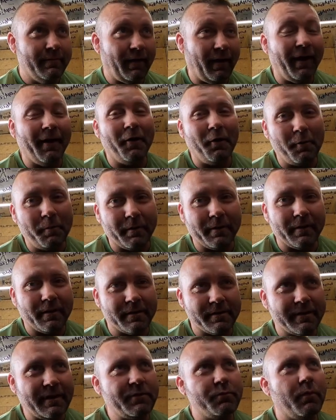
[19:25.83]
I hope it
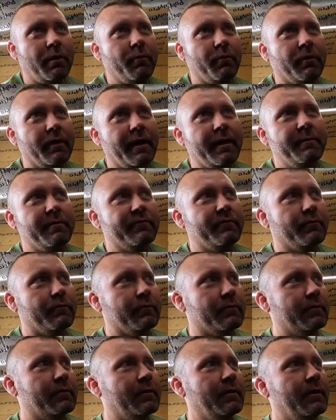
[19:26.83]
does. That's what we're aiming
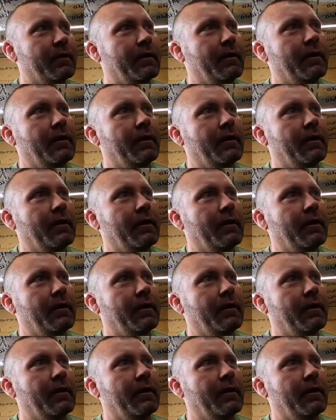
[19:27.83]
for.